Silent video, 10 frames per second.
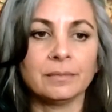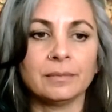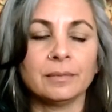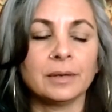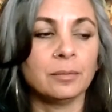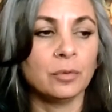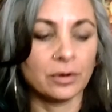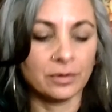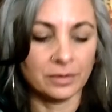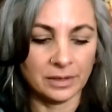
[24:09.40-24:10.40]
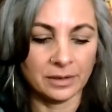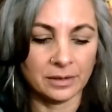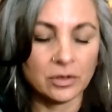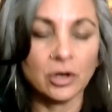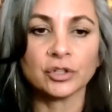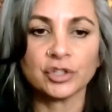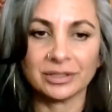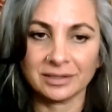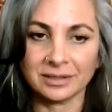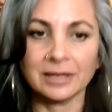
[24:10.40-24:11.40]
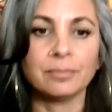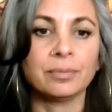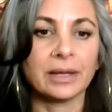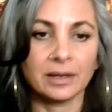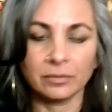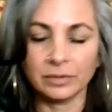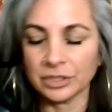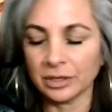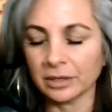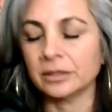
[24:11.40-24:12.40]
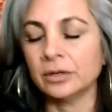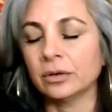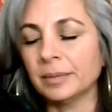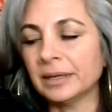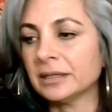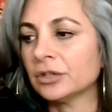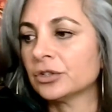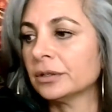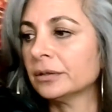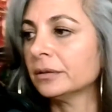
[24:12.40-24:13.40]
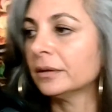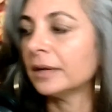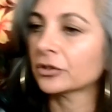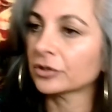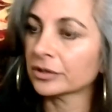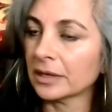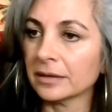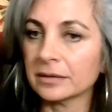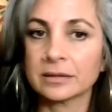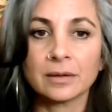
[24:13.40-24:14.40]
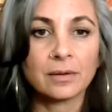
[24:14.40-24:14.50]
a more conscious sleep, like we talked, yoga, meditation, exercise,